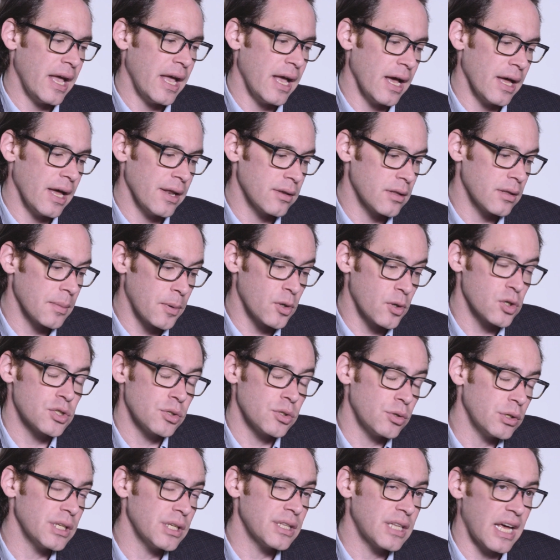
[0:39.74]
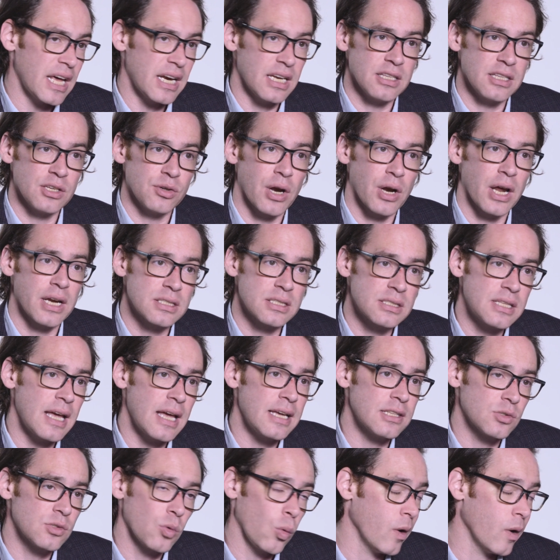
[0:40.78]
And the person who did that in the United
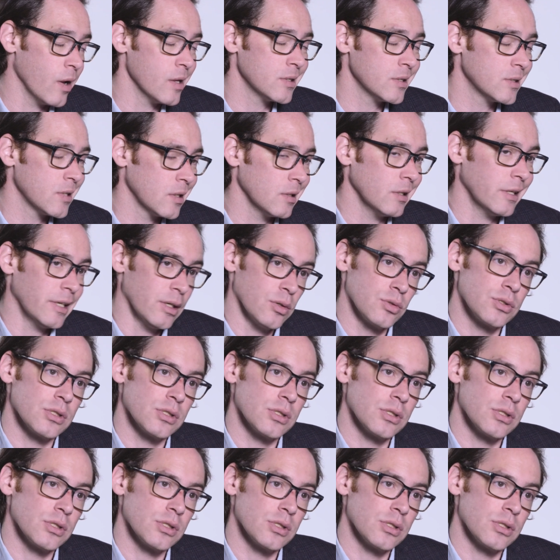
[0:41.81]
States was Leo